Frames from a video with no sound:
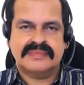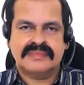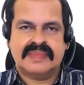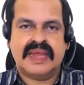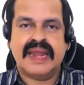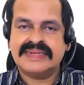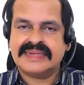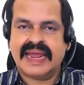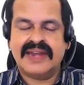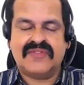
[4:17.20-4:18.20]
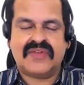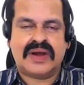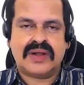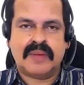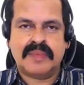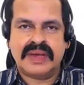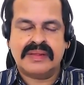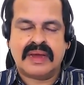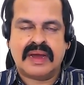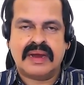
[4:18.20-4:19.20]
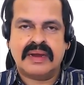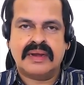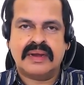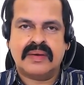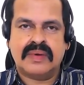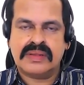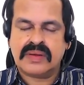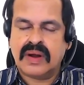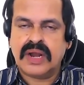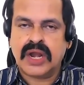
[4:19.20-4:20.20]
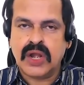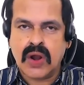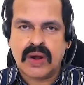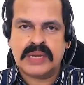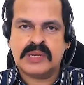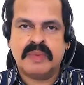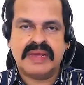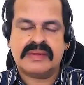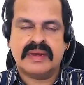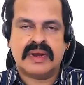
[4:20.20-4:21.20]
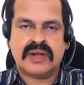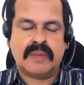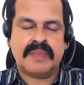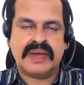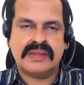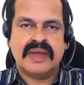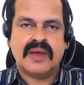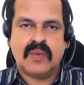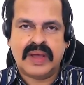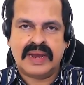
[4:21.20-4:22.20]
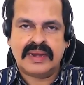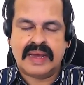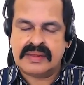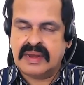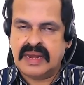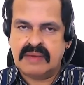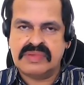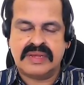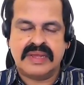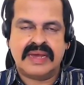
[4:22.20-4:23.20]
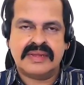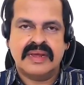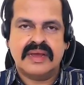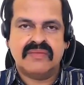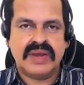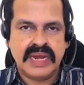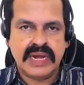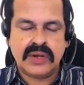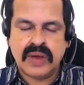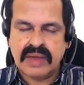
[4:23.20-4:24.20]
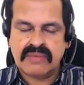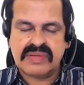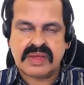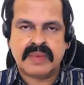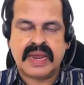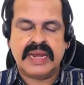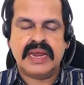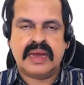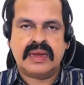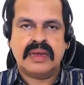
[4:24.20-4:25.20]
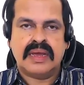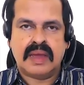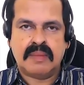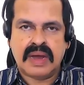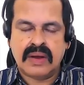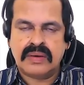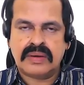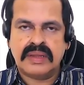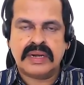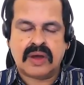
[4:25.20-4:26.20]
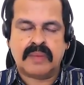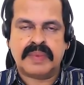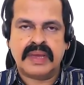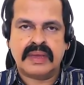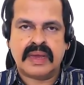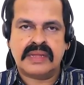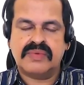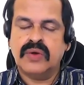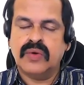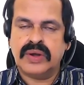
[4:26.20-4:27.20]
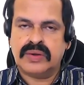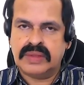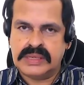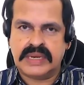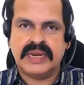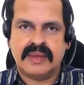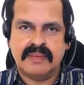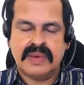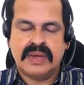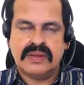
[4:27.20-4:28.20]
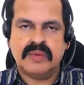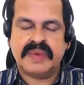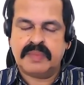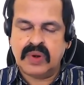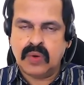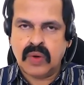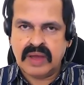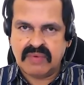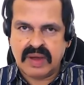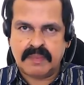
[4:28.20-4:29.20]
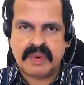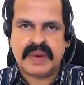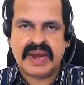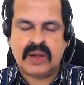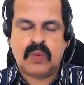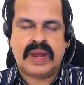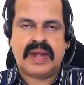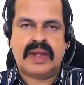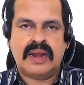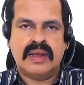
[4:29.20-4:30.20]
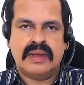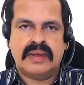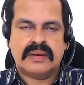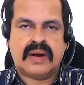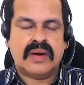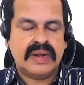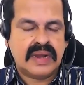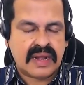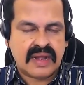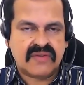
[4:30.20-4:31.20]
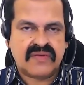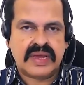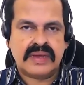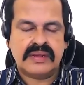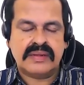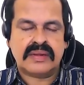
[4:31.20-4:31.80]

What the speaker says: The next kind of topics are what is called knowledge-based topics, where, as the name suggests, we need to have some idea about the topic as we go into the GD. So people who have prepared well on current affairs,